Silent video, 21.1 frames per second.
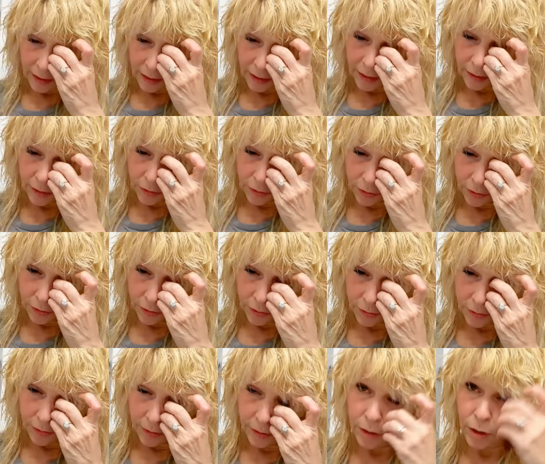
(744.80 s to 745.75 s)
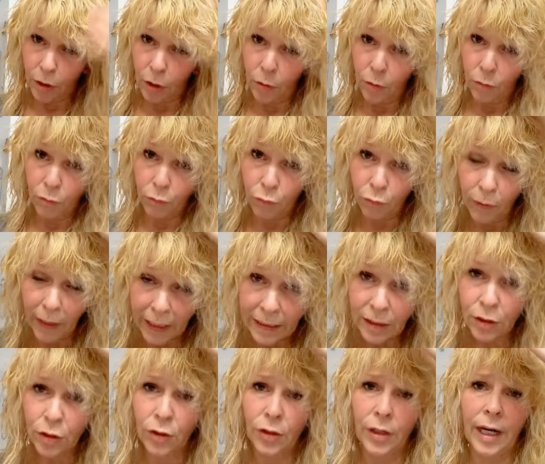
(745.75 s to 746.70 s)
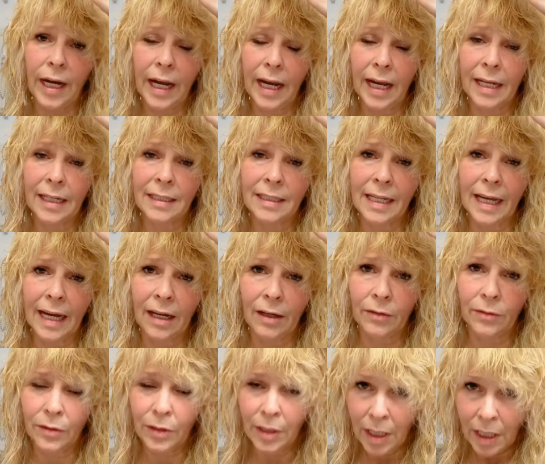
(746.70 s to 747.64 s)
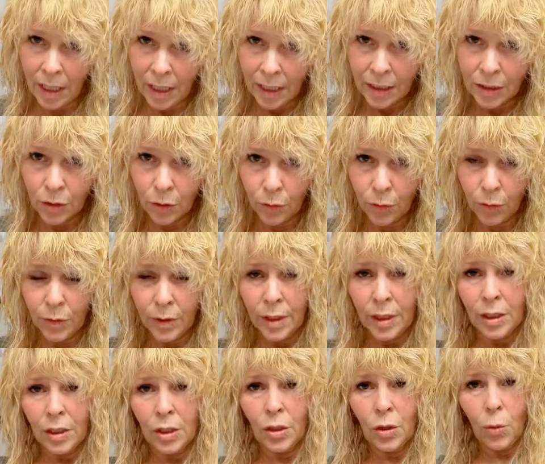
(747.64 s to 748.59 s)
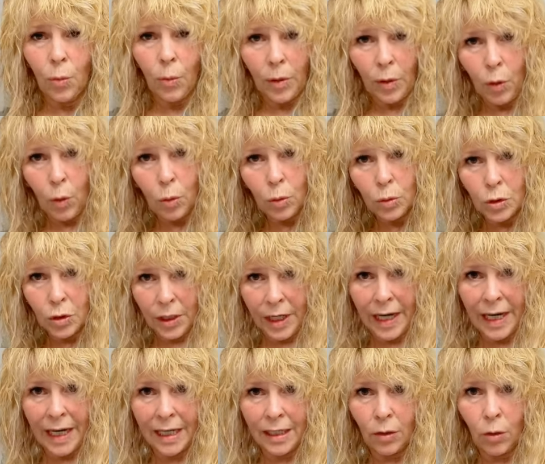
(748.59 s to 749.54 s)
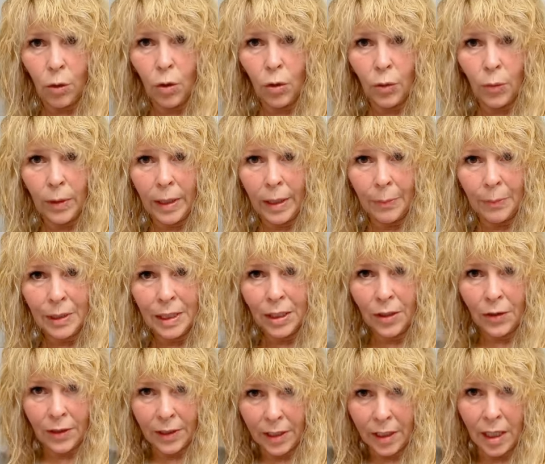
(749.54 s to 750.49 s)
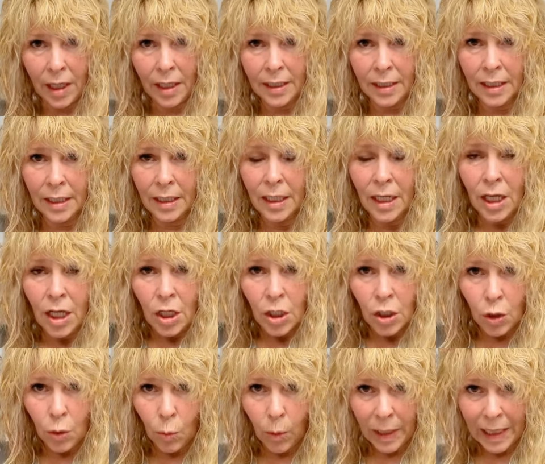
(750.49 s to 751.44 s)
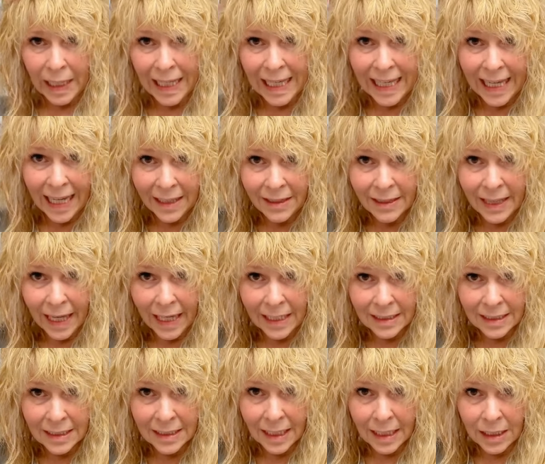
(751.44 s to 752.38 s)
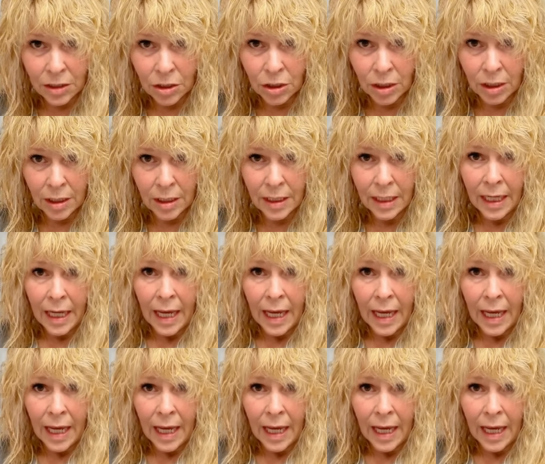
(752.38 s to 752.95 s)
easier to rest your hand down. So you don't want to hold your hand all the way up here and cut it. You want to get that section,